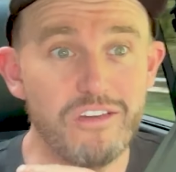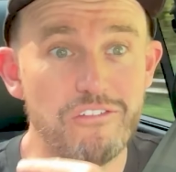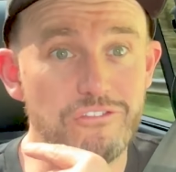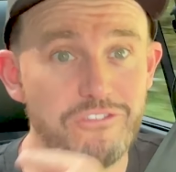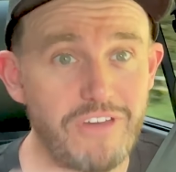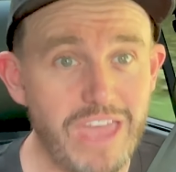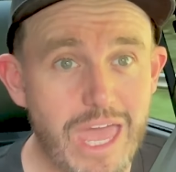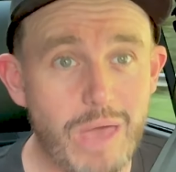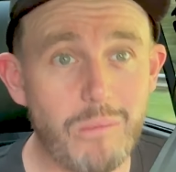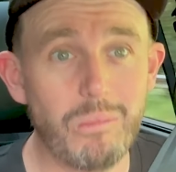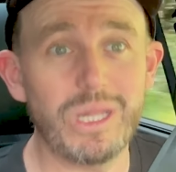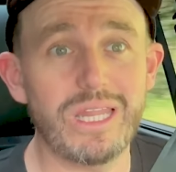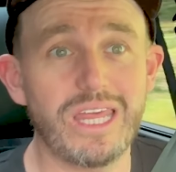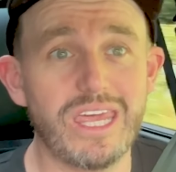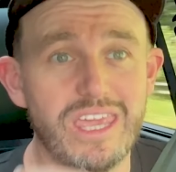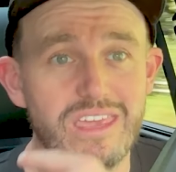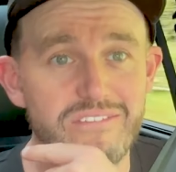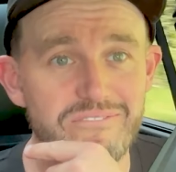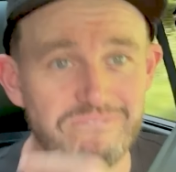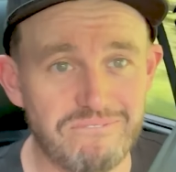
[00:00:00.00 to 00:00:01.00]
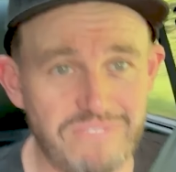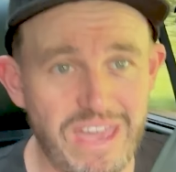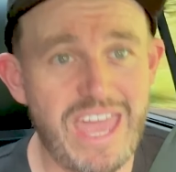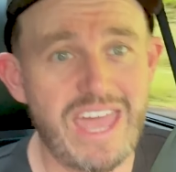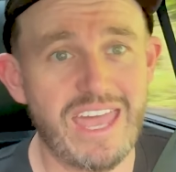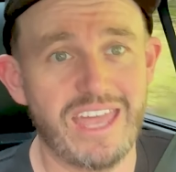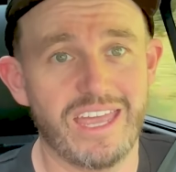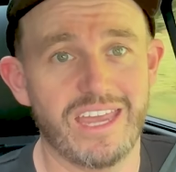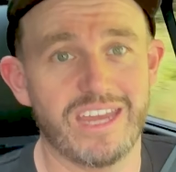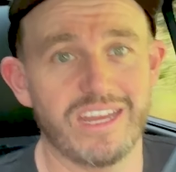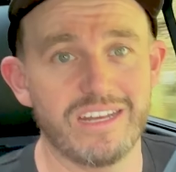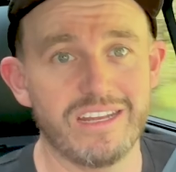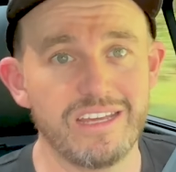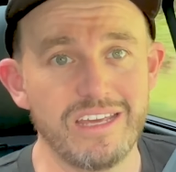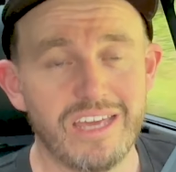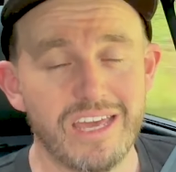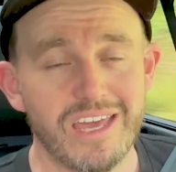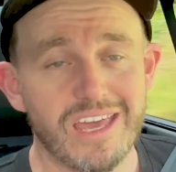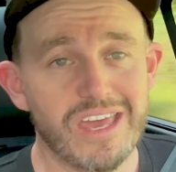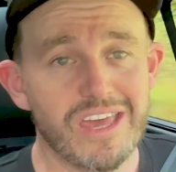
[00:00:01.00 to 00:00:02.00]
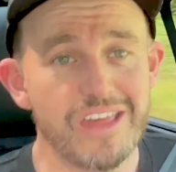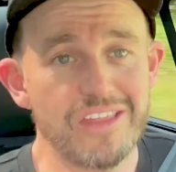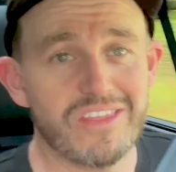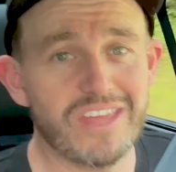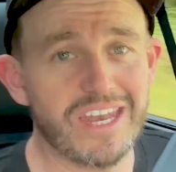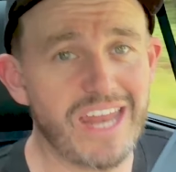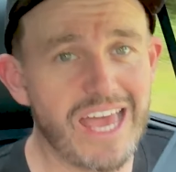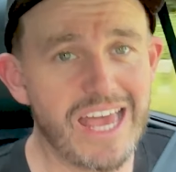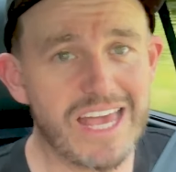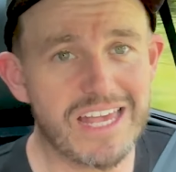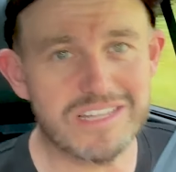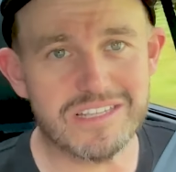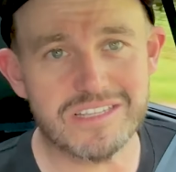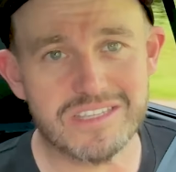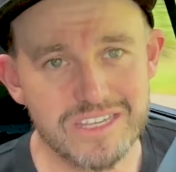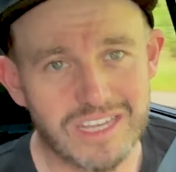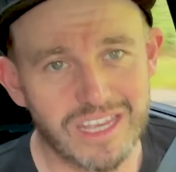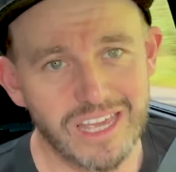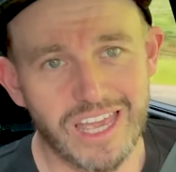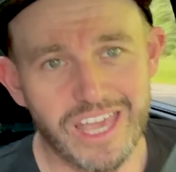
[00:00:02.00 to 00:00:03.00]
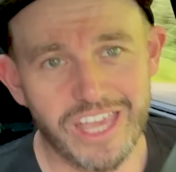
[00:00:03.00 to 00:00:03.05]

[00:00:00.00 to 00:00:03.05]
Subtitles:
family van that has